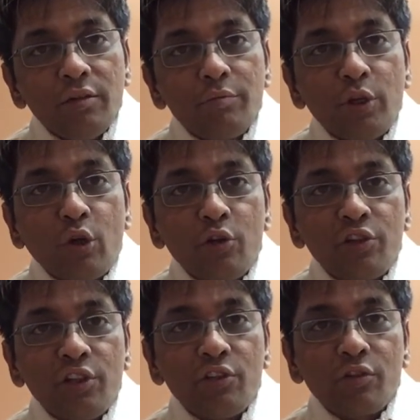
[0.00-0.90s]
because
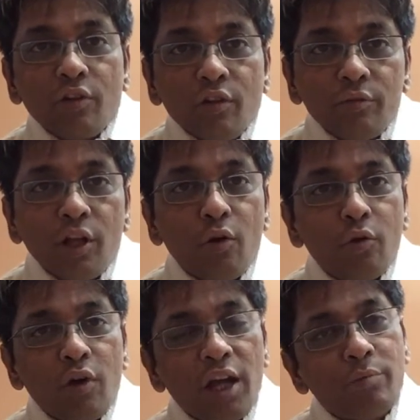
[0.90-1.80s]
it is now
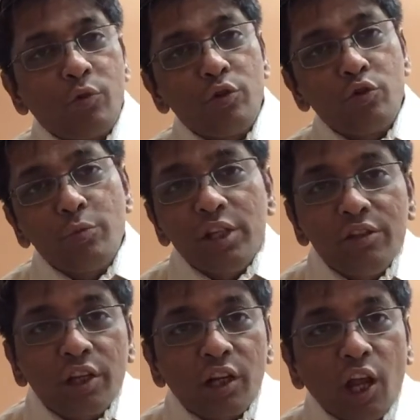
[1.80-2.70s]
I am going to be in
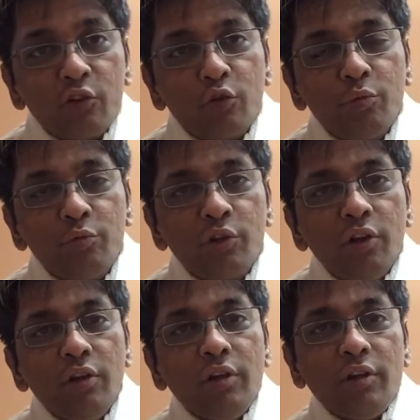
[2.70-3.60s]
the classrooms
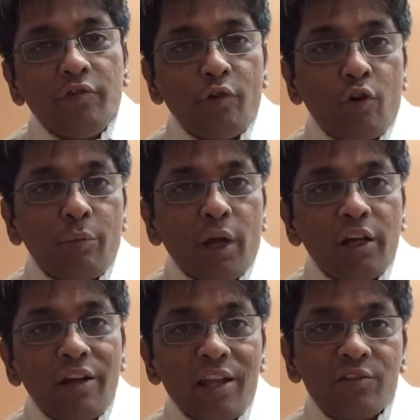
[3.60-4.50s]
for my
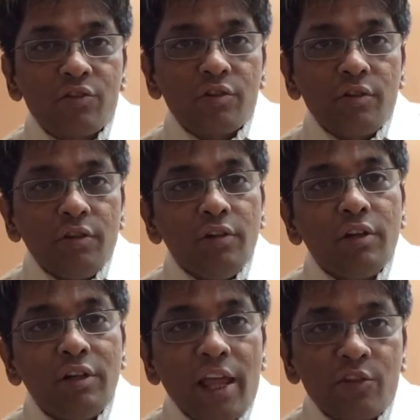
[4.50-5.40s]
next
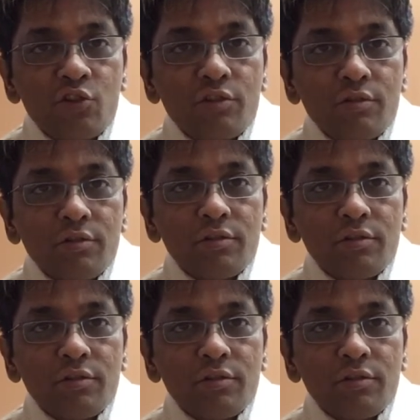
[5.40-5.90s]
lecture.